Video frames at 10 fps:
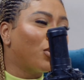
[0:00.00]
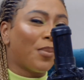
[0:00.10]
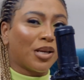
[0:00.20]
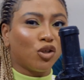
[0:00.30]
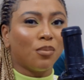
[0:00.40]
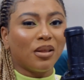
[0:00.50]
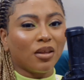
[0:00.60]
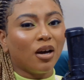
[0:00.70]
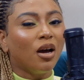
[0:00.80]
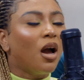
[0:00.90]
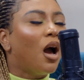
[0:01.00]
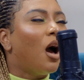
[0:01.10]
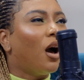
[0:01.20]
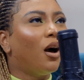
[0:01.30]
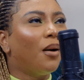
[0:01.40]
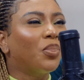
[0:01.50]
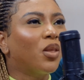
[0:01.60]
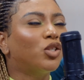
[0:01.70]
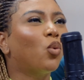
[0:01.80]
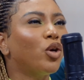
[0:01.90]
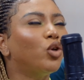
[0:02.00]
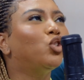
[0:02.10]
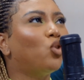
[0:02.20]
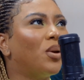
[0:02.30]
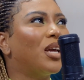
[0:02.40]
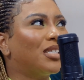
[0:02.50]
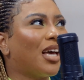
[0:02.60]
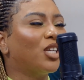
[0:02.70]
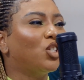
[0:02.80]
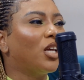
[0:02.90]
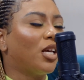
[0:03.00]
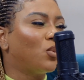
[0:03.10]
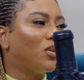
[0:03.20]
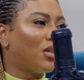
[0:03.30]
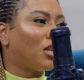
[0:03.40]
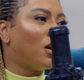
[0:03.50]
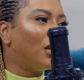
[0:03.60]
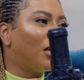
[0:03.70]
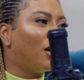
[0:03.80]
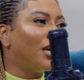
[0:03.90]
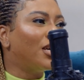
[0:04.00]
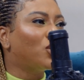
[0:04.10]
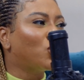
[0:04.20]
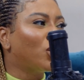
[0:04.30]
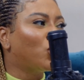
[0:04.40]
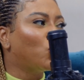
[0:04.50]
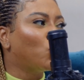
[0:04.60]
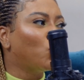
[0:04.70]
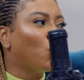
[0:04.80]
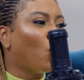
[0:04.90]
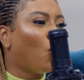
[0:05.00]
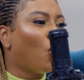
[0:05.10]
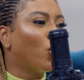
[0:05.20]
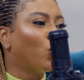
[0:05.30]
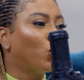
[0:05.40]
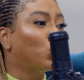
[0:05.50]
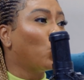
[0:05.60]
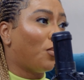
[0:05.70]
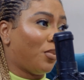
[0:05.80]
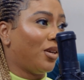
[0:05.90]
go back to your mother. So what you're doing is actually, as we've said earlier, is your job.